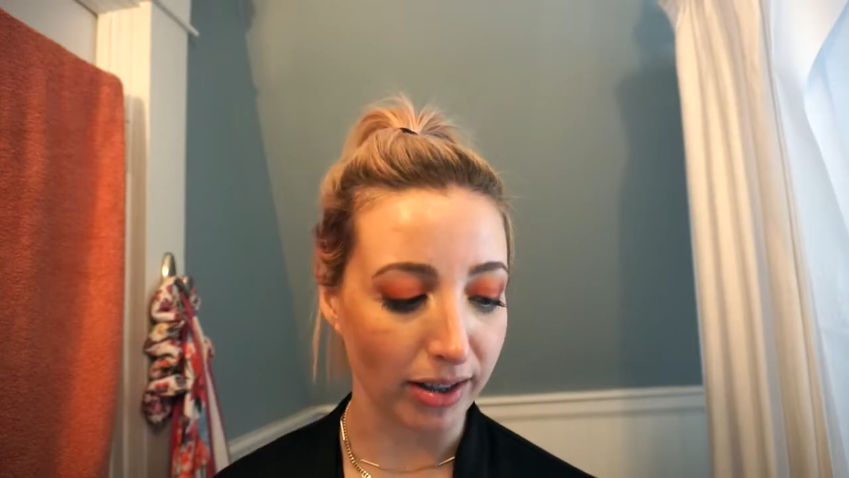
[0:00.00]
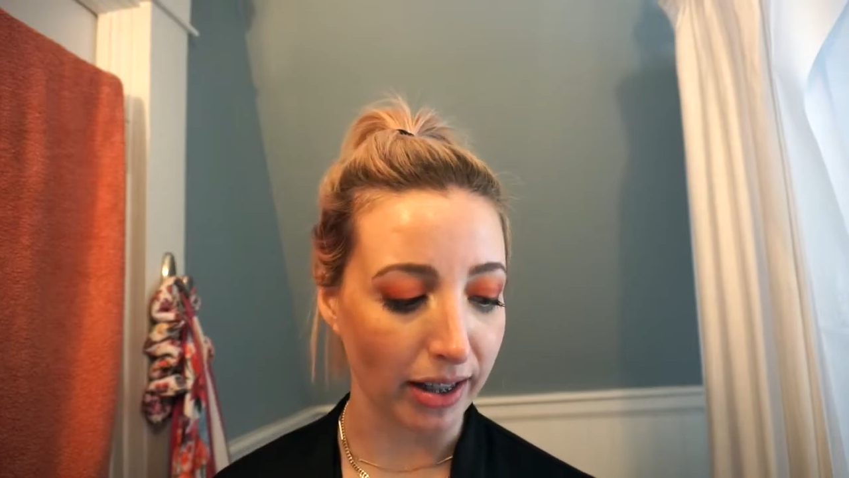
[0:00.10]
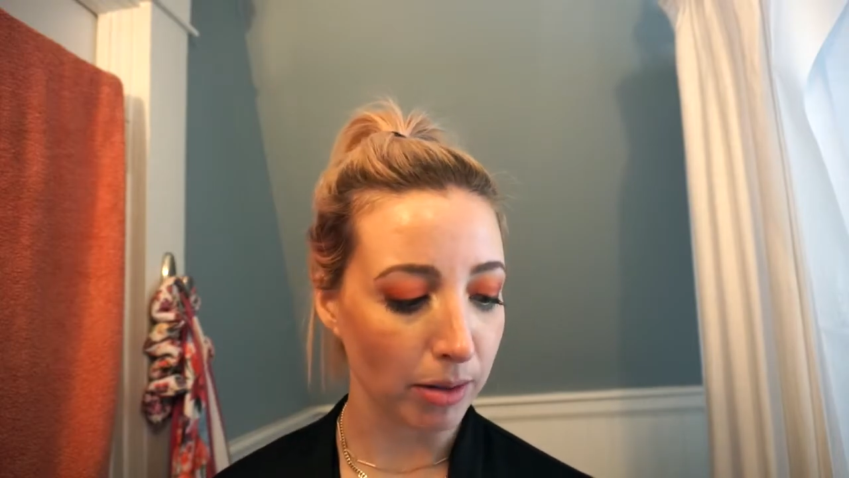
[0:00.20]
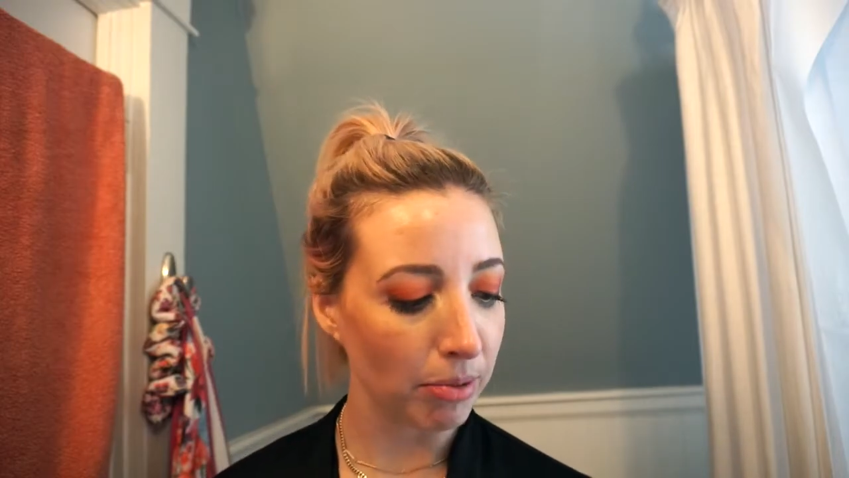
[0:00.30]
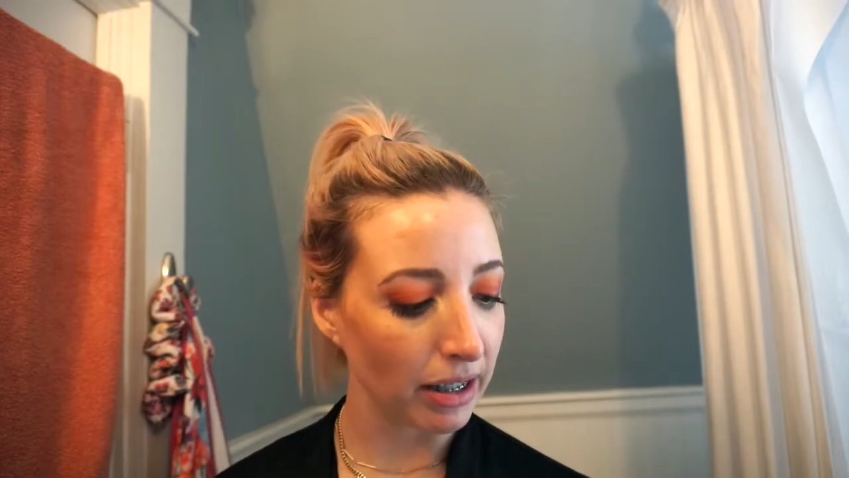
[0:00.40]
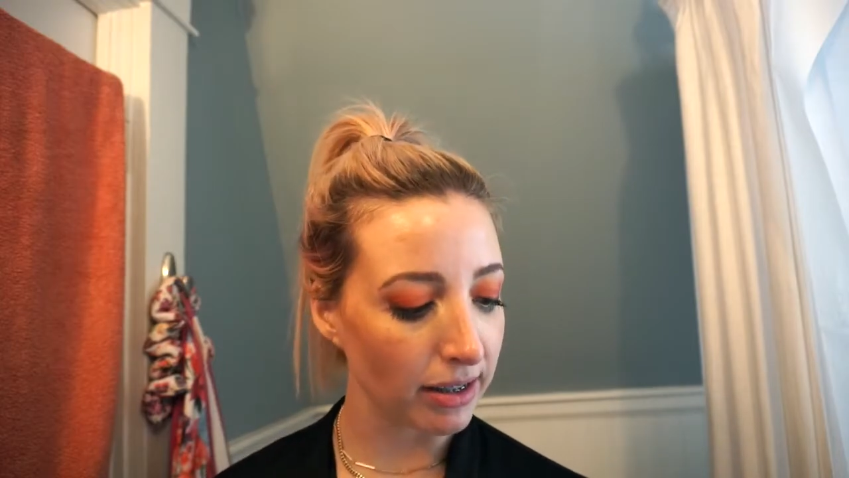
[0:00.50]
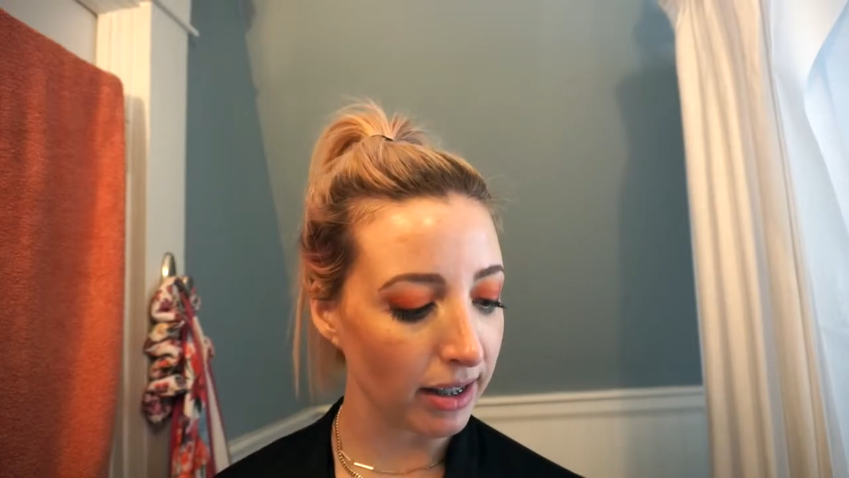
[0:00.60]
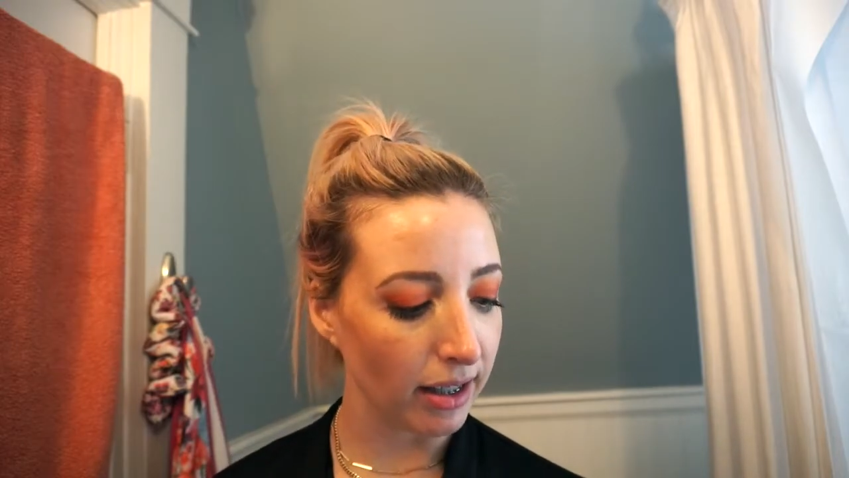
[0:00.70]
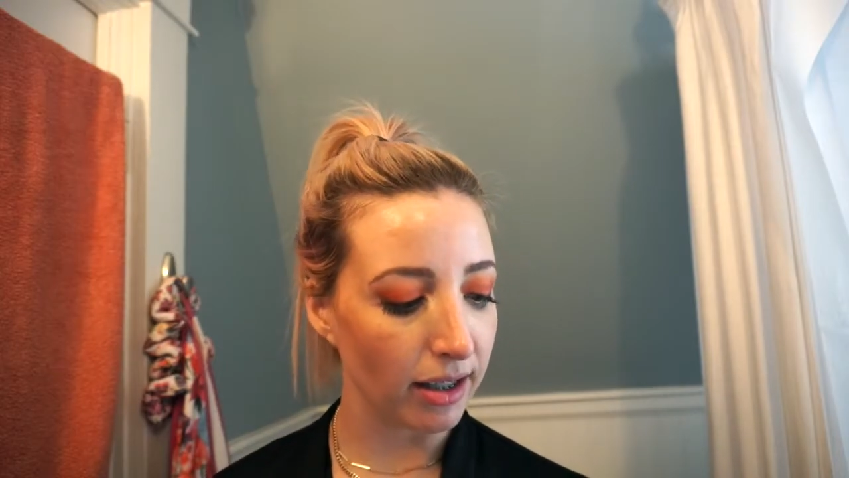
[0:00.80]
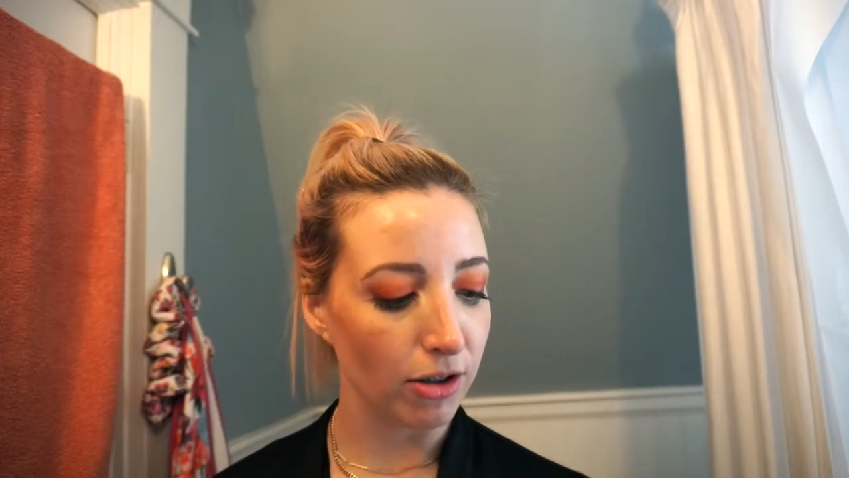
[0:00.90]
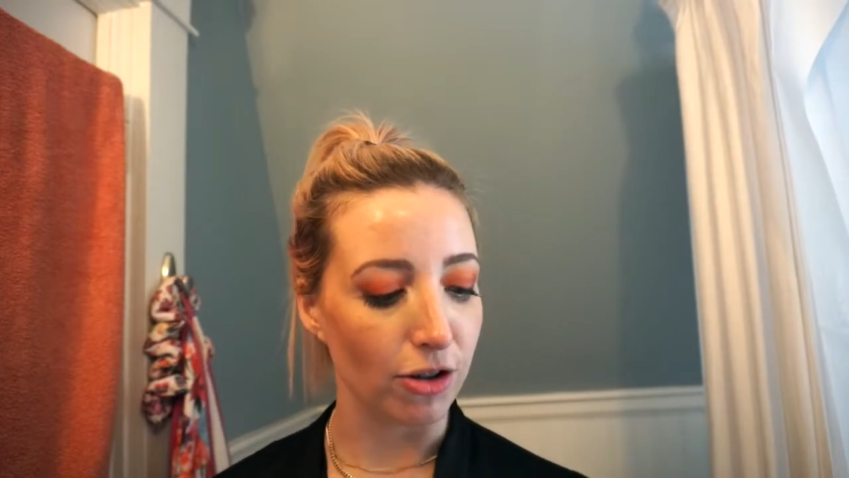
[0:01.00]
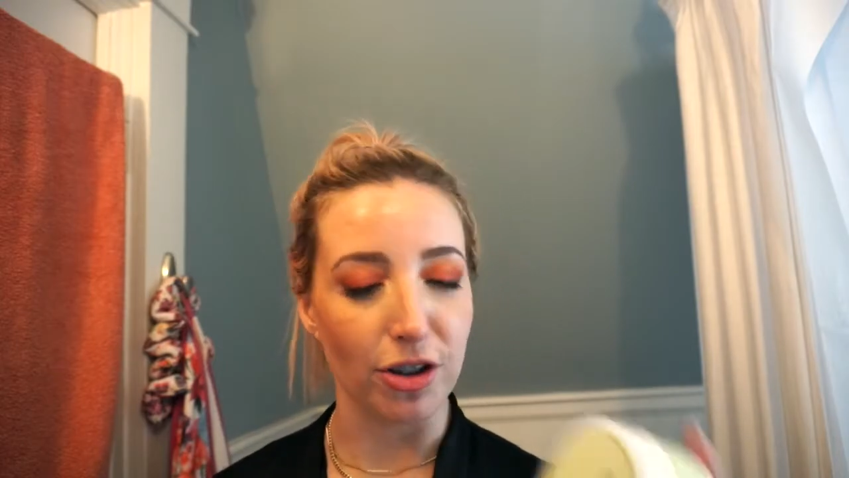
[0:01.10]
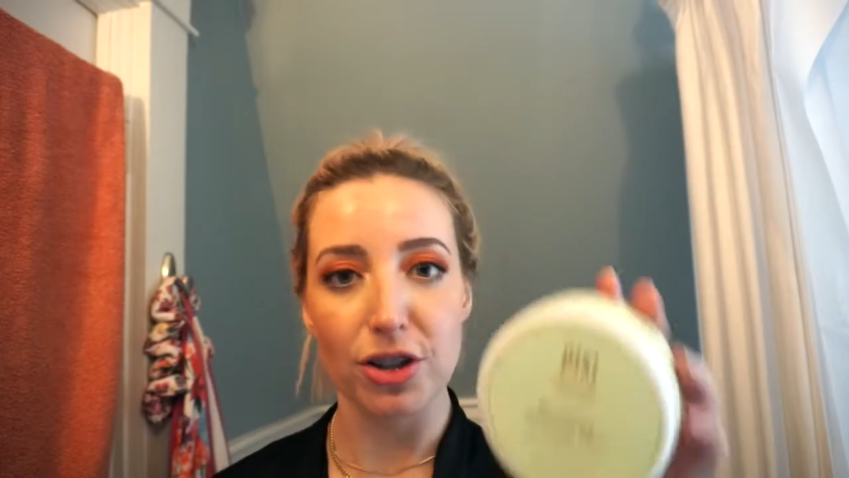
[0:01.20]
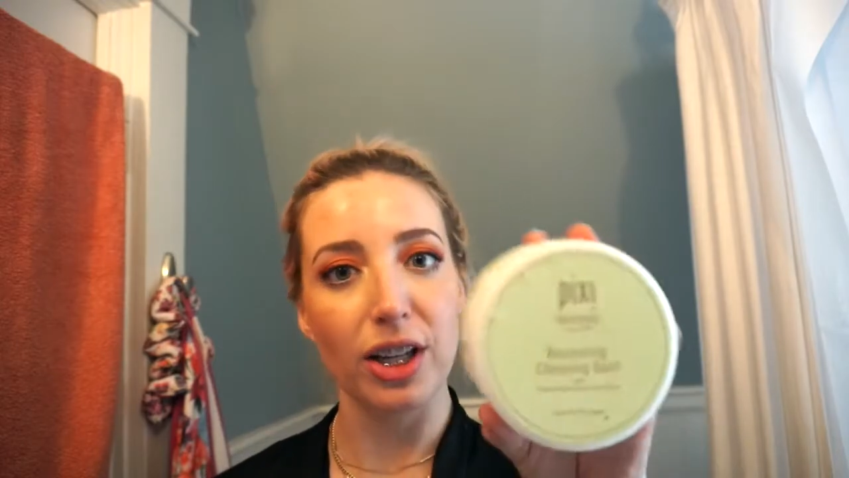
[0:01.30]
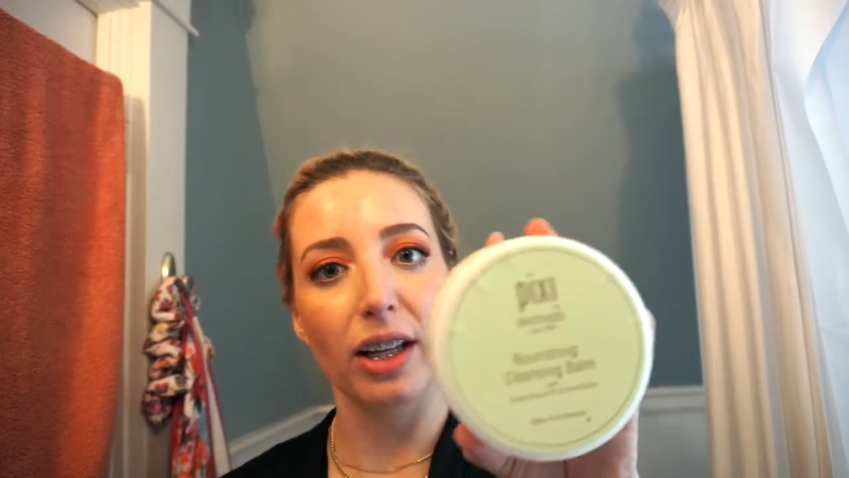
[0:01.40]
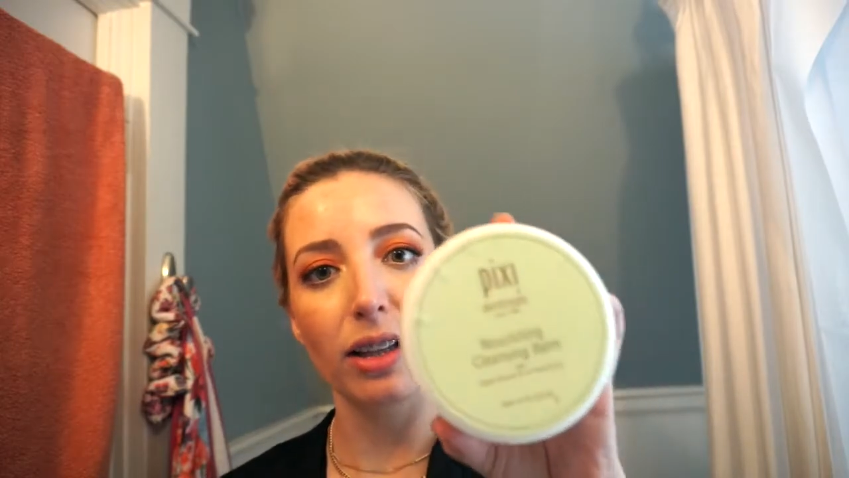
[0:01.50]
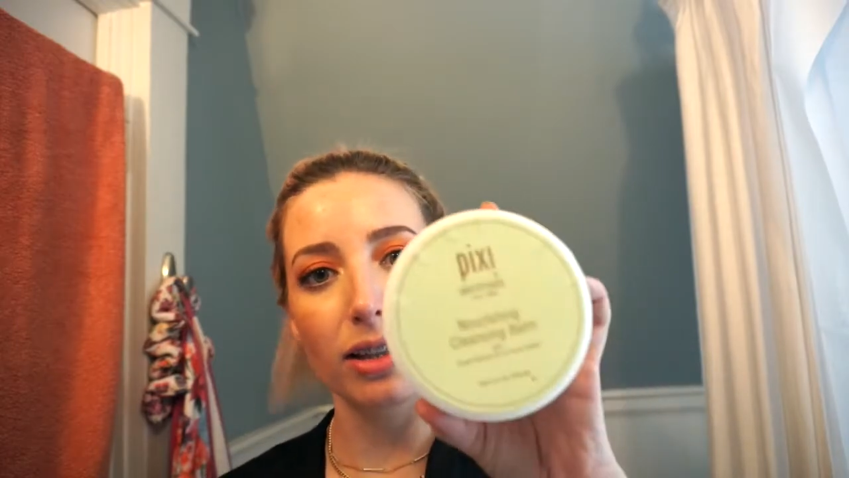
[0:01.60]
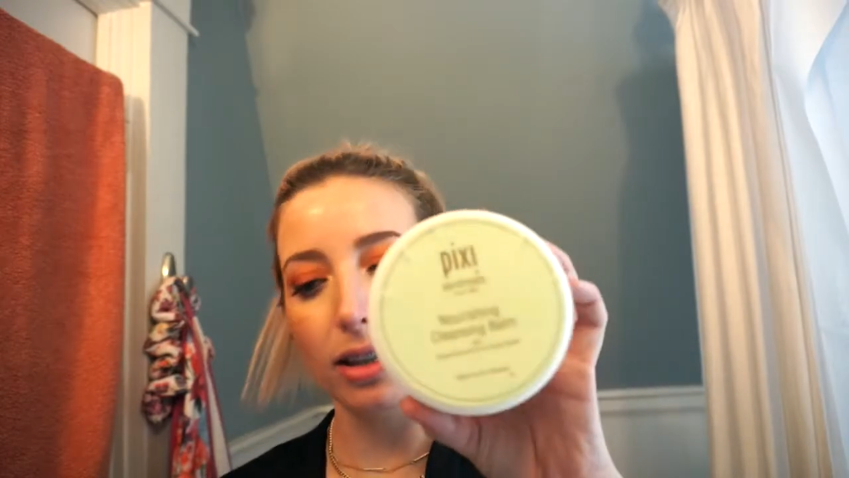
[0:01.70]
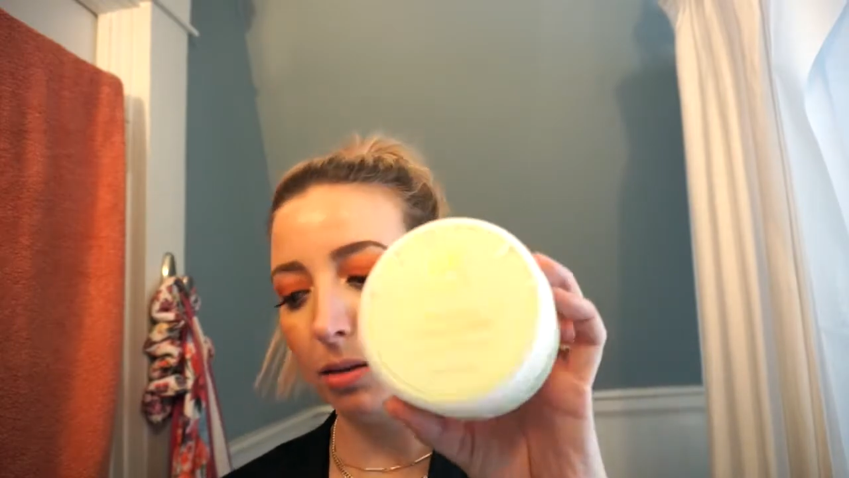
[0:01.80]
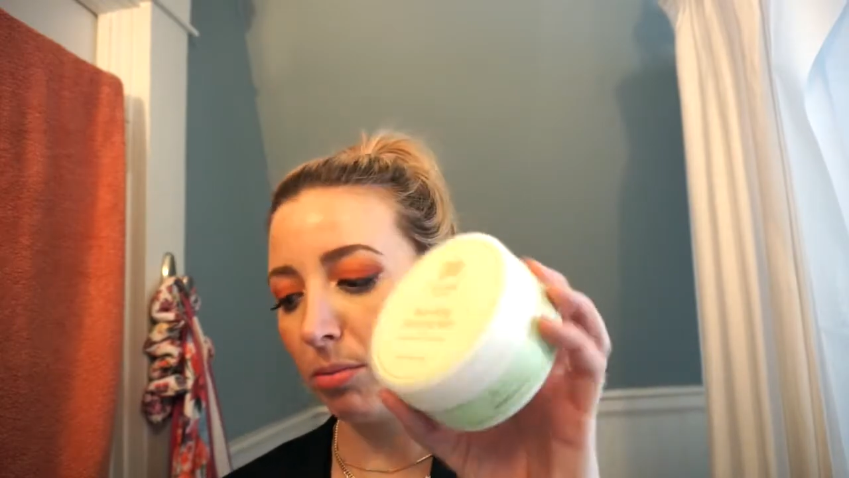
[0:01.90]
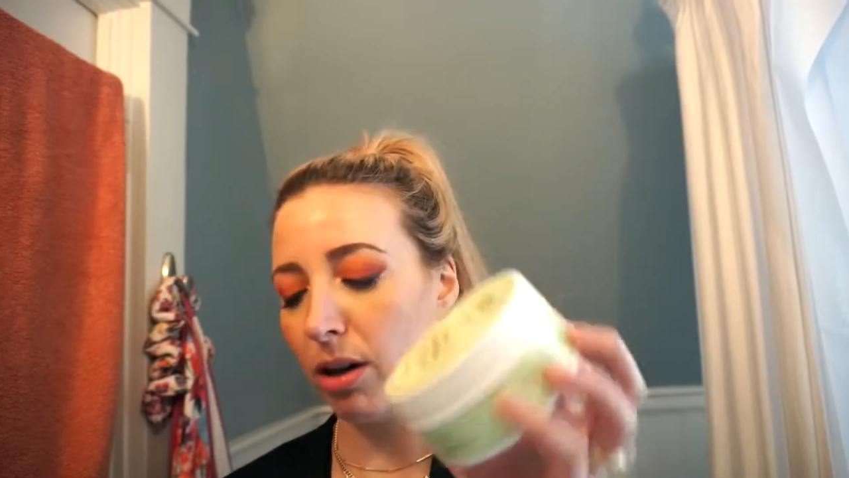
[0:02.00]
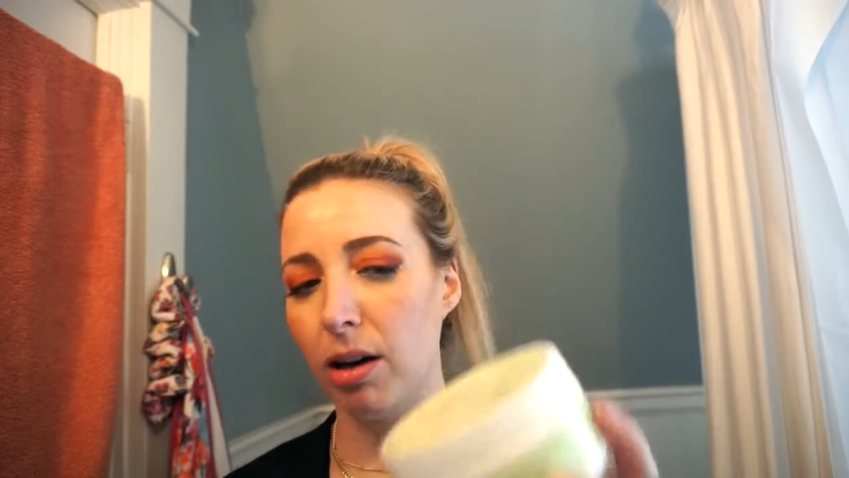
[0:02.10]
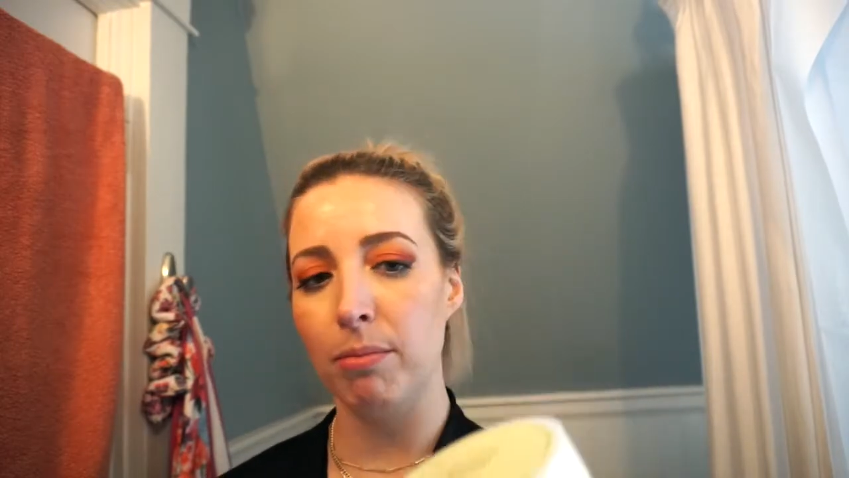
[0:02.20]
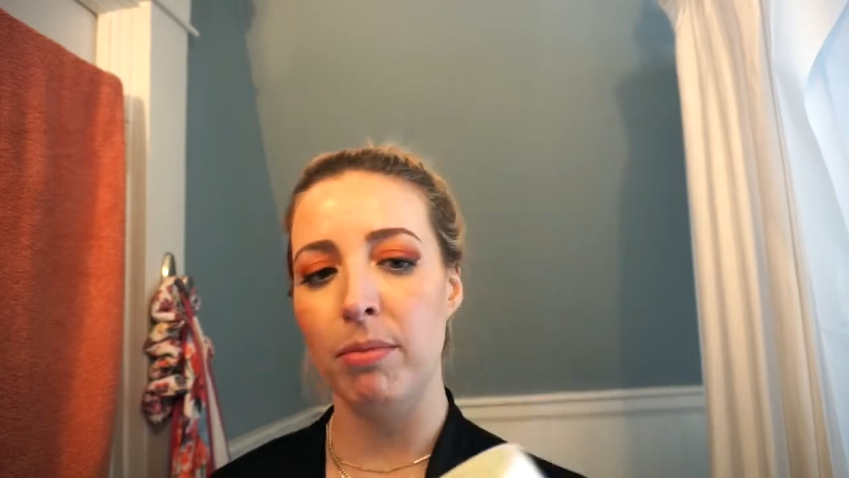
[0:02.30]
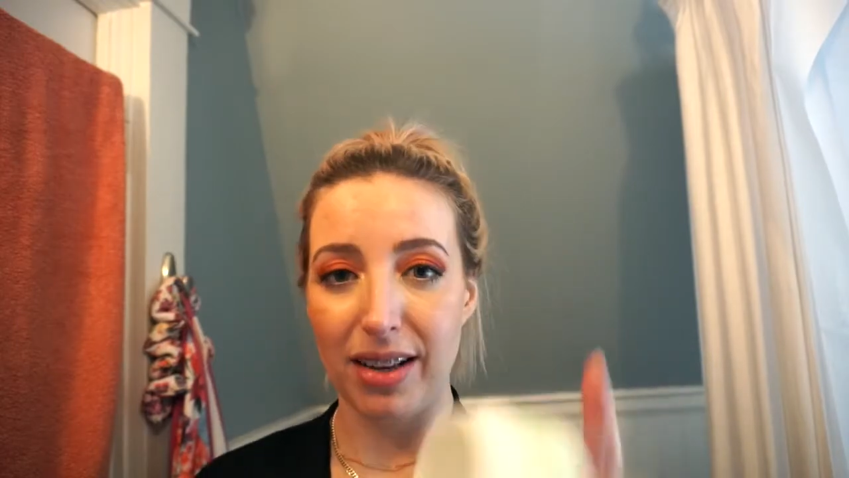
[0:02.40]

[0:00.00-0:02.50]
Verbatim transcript: like the Pixi Nourishing Cleansing Balm.